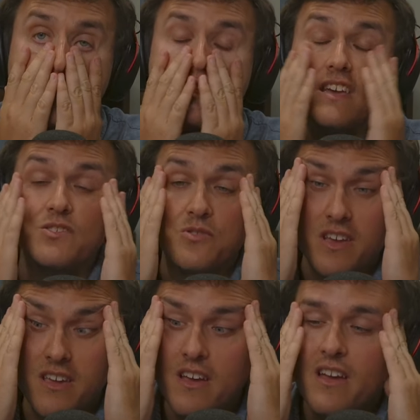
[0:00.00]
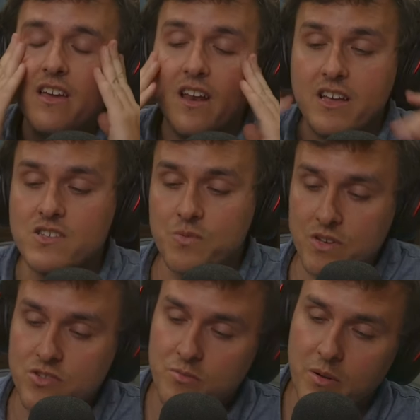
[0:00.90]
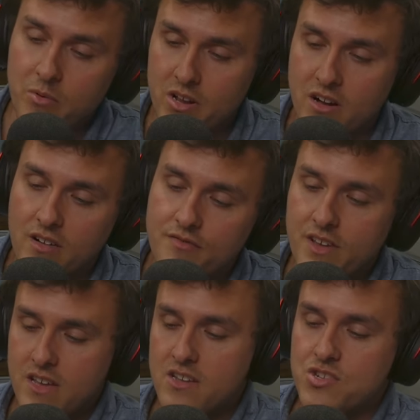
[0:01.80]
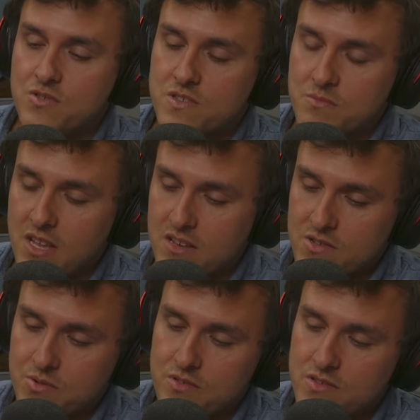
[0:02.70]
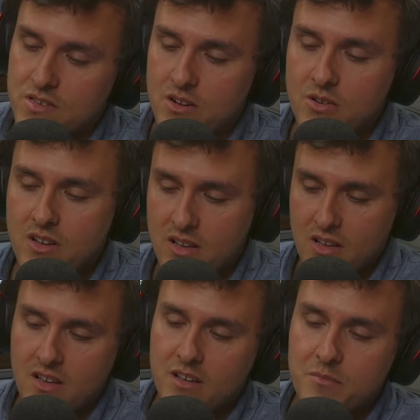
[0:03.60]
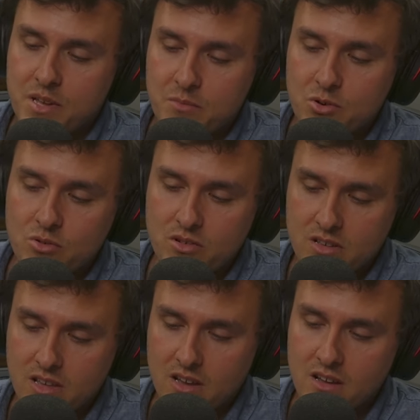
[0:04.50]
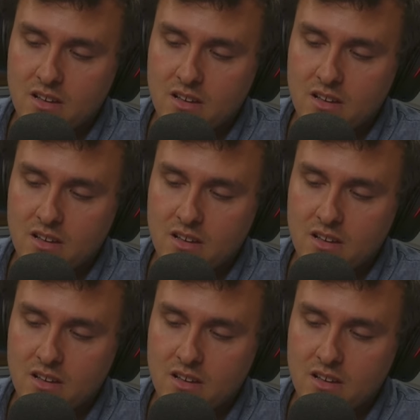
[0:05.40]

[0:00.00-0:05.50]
and yesterday, and I just want to turn my brain off and shoot some dinosaurs. So, big mood, yeah.